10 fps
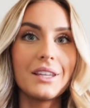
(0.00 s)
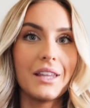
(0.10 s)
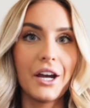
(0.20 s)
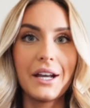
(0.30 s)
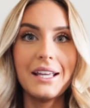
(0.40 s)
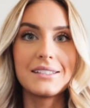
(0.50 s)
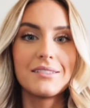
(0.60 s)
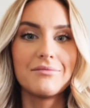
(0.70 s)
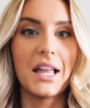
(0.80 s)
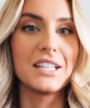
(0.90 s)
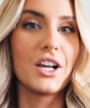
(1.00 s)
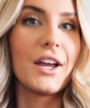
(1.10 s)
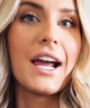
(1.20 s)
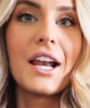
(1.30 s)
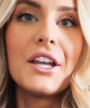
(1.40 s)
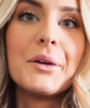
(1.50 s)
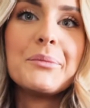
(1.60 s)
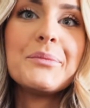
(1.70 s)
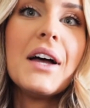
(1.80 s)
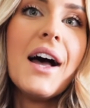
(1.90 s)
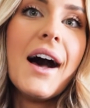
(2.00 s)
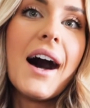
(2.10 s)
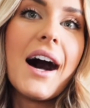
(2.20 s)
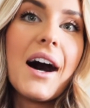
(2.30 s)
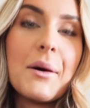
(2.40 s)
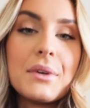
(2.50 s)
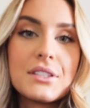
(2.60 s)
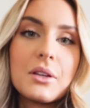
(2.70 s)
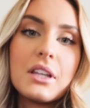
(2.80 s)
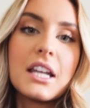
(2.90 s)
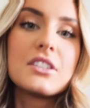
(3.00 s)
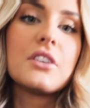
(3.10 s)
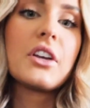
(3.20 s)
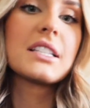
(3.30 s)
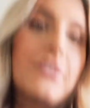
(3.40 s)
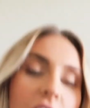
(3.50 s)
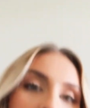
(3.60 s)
there it is. That's all you gotta do. So let us know if you guys have any